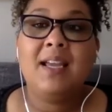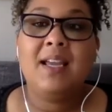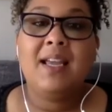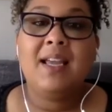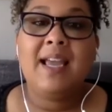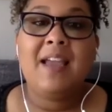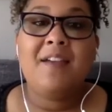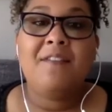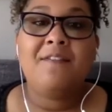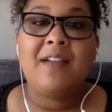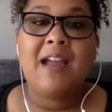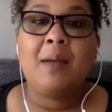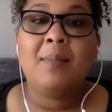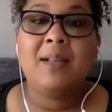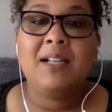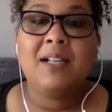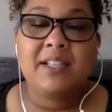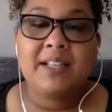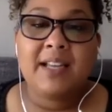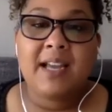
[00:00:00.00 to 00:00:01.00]
a
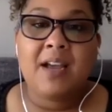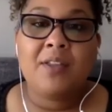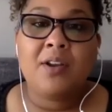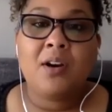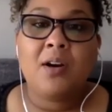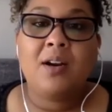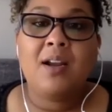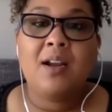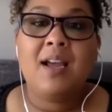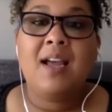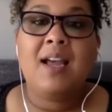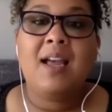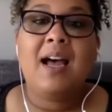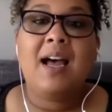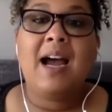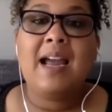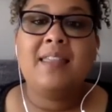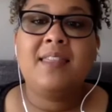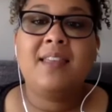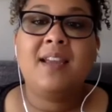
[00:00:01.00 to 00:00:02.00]
family together.
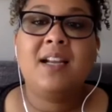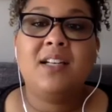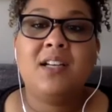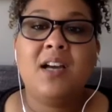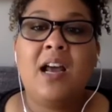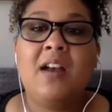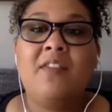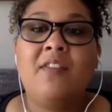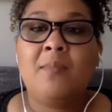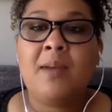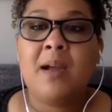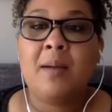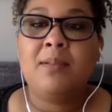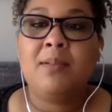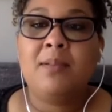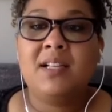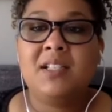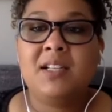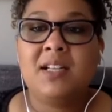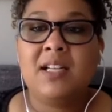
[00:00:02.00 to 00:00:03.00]
I thank God for my
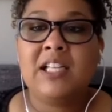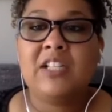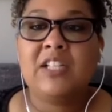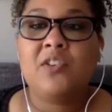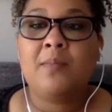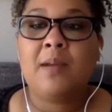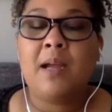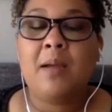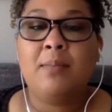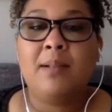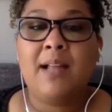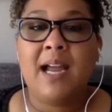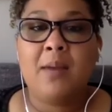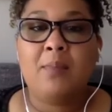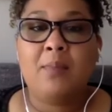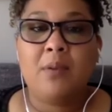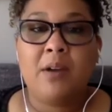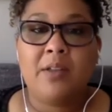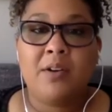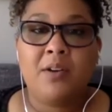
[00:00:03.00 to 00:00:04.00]
blessings, for my Black
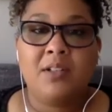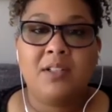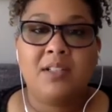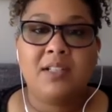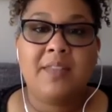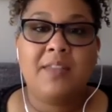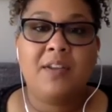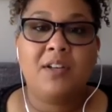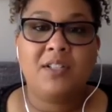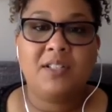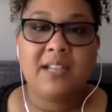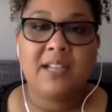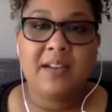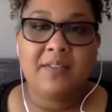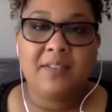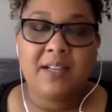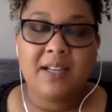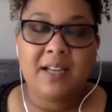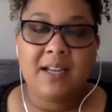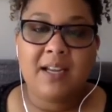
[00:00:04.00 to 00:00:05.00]
brothers and their
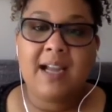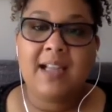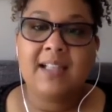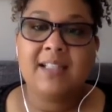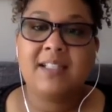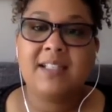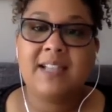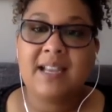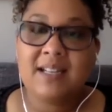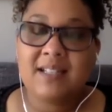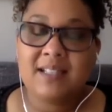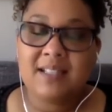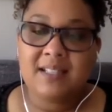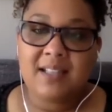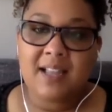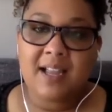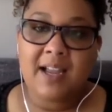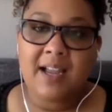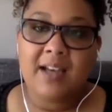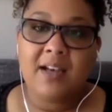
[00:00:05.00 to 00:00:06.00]
safety. I stayed
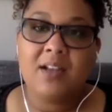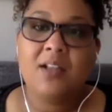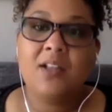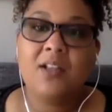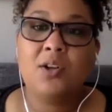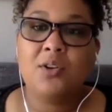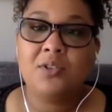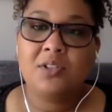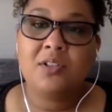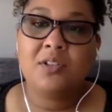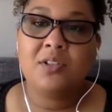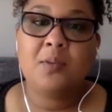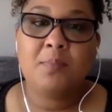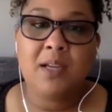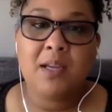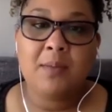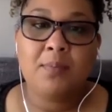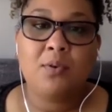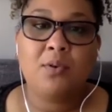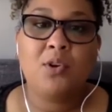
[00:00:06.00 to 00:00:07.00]
inside, close to the
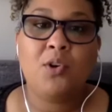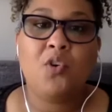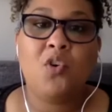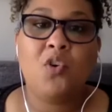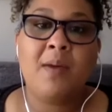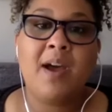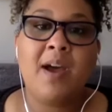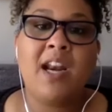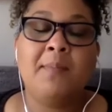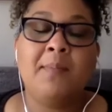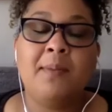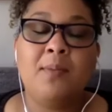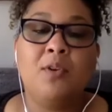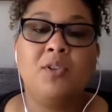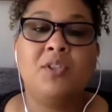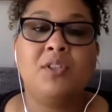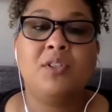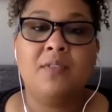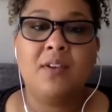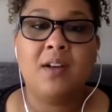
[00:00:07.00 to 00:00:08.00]
people who reminded me
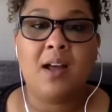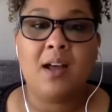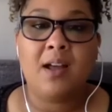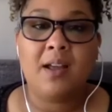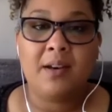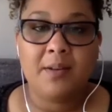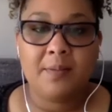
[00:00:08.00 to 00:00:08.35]
most of God.